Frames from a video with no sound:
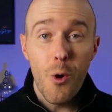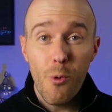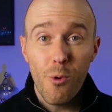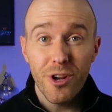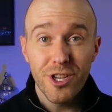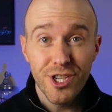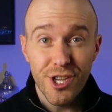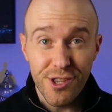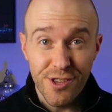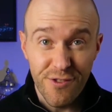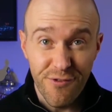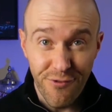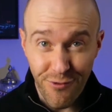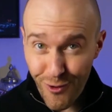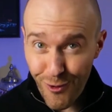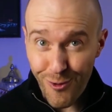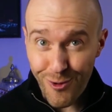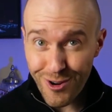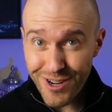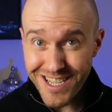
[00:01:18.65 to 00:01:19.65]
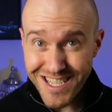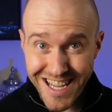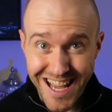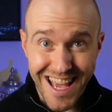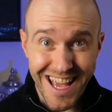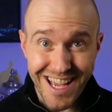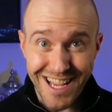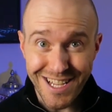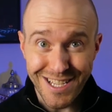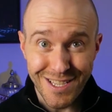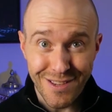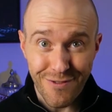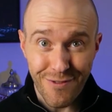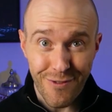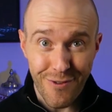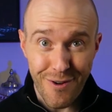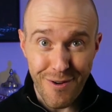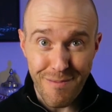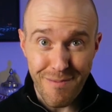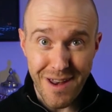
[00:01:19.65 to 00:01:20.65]
which is four days
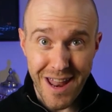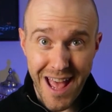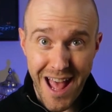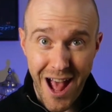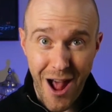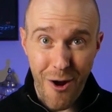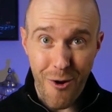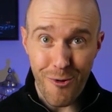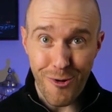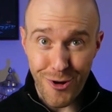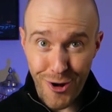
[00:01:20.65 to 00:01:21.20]
from now.